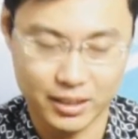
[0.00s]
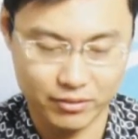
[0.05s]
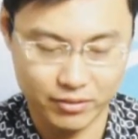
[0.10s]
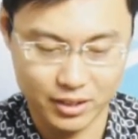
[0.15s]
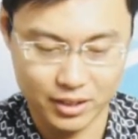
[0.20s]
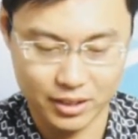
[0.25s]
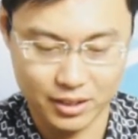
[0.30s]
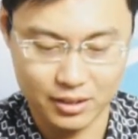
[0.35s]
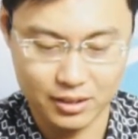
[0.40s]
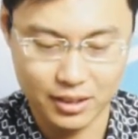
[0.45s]
AV
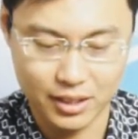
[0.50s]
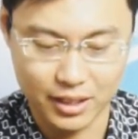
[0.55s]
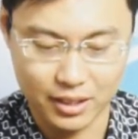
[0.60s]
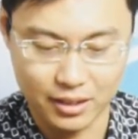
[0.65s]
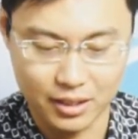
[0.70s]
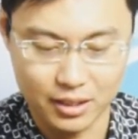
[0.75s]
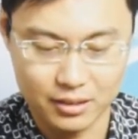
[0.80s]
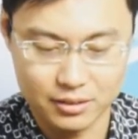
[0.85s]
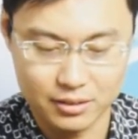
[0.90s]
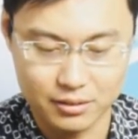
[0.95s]
in,
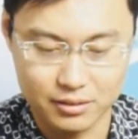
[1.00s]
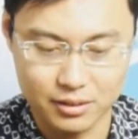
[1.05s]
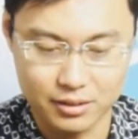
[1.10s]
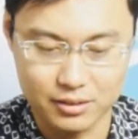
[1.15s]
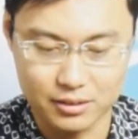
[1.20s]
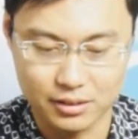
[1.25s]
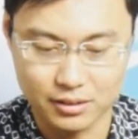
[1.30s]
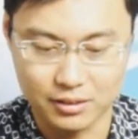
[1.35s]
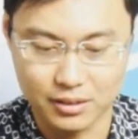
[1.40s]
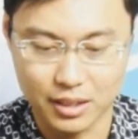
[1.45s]
and also
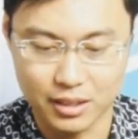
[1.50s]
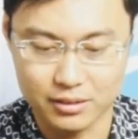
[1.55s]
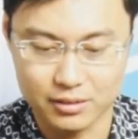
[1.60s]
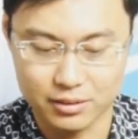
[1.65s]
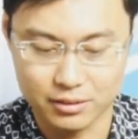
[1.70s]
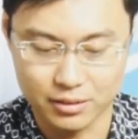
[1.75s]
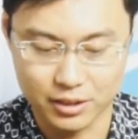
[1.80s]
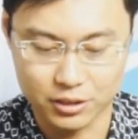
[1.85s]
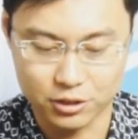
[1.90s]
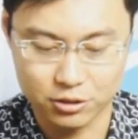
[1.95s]
this is
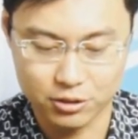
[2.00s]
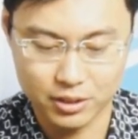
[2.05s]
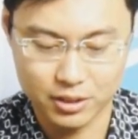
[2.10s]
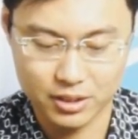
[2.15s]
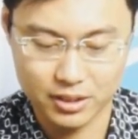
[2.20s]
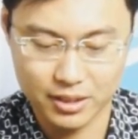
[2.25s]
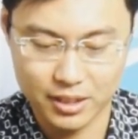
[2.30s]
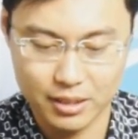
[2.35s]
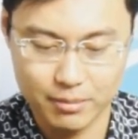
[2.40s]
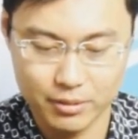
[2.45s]
also a
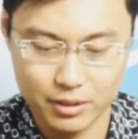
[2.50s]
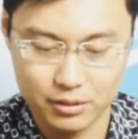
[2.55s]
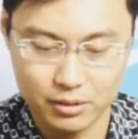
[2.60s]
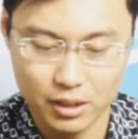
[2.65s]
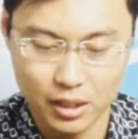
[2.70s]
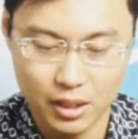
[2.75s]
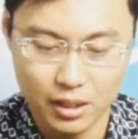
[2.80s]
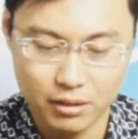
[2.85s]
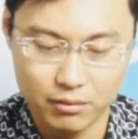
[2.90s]
trainer cable